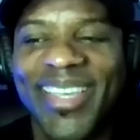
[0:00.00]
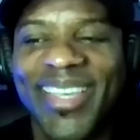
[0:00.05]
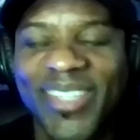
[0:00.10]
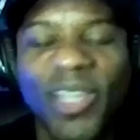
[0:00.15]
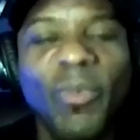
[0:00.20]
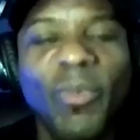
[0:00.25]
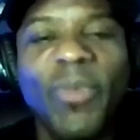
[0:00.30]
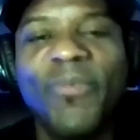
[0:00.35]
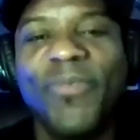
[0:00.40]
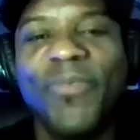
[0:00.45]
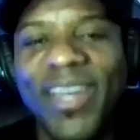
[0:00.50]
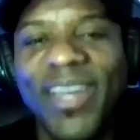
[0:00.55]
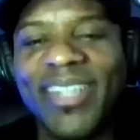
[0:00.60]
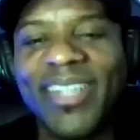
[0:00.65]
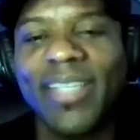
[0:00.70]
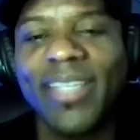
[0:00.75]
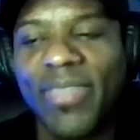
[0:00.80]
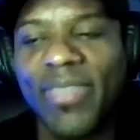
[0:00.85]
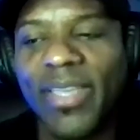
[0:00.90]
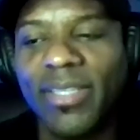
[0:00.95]
it's going to be
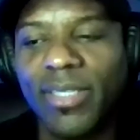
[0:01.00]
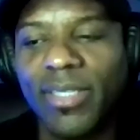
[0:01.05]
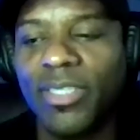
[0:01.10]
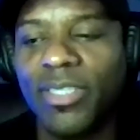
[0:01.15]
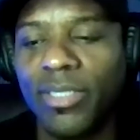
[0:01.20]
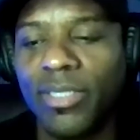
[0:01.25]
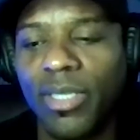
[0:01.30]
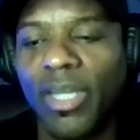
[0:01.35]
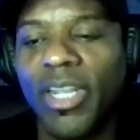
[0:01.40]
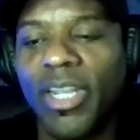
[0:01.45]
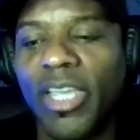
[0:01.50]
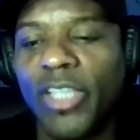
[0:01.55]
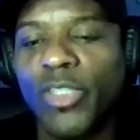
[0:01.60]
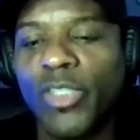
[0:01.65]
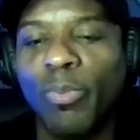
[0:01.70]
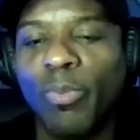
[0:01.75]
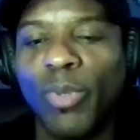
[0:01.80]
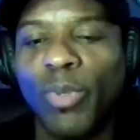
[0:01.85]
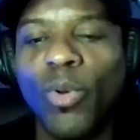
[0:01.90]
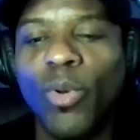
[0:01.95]
fun. I think it's just going to
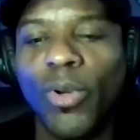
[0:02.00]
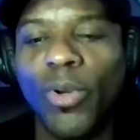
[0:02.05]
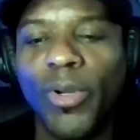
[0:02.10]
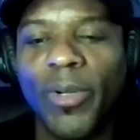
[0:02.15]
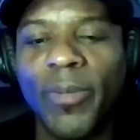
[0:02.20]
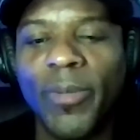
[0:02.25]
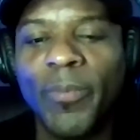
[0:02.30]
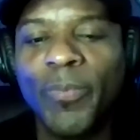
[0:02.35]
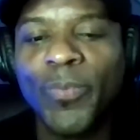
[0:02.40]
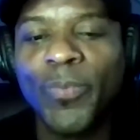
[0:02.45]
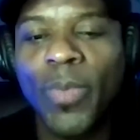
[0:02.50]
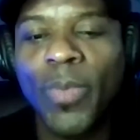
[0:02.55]
explore